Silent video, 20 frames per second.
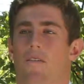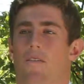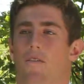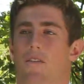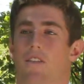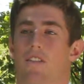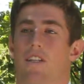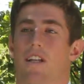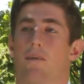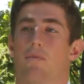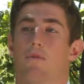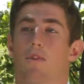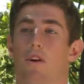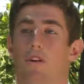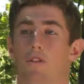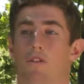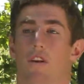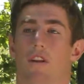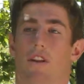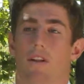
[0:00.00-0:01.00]
We slept
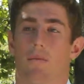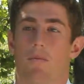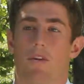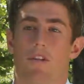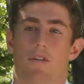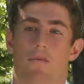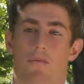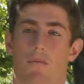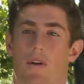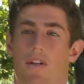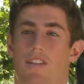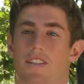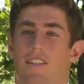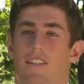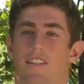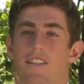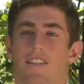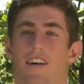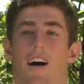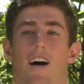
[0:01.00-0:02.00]
over at the mission
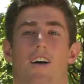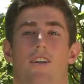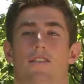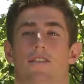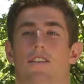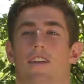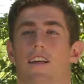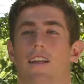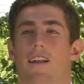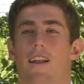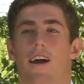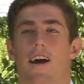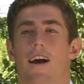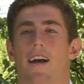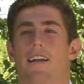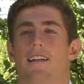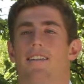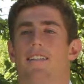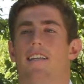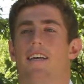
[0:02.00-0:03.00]
president's house that
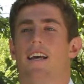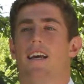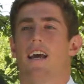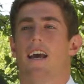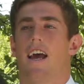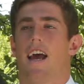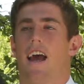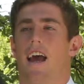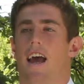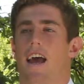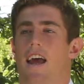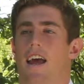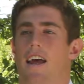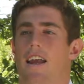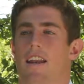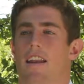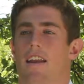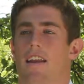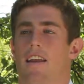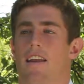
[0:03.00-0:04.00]
night,
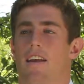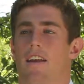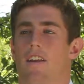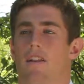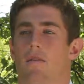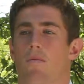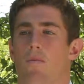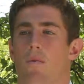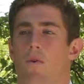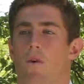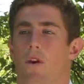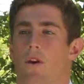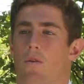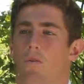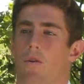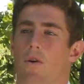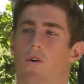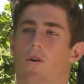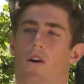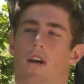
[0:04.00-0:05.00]
and in the
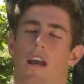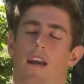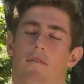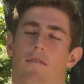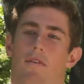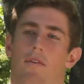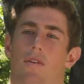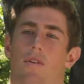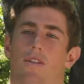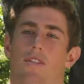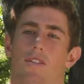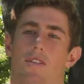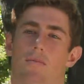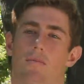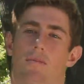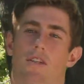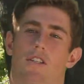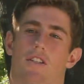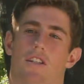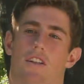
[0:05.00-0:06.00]
morning we all came through to the
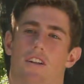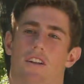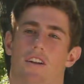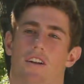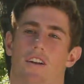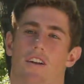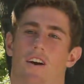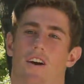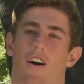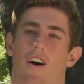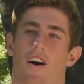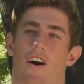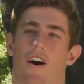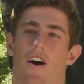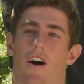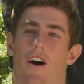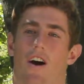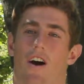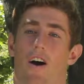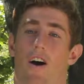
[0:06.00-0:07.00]
mission
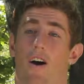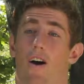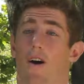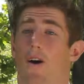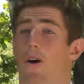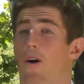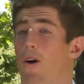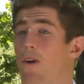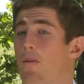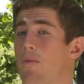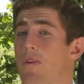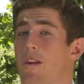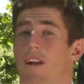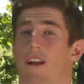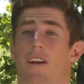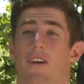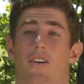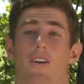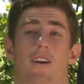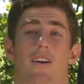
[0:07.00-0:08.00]
home
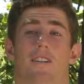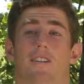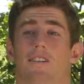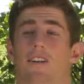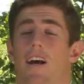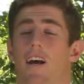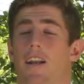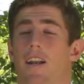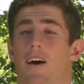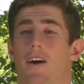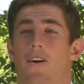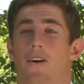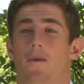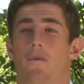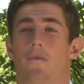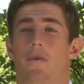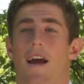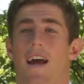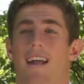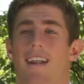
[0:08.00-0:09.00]
and got assigned our
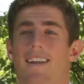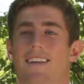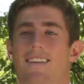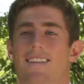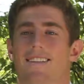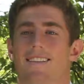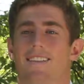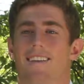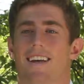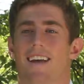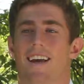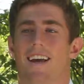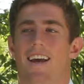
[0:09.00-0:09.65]
companions.